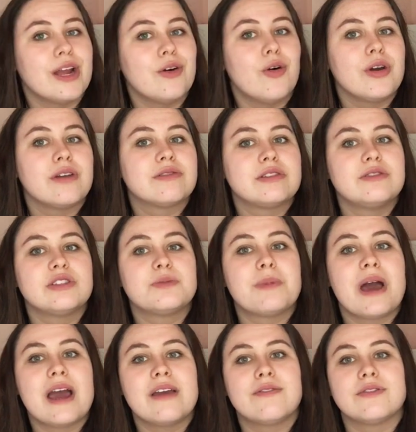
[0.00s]
All you have to do is
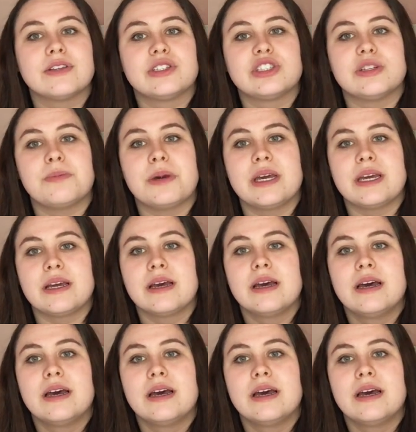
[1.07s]
pay for the shipping.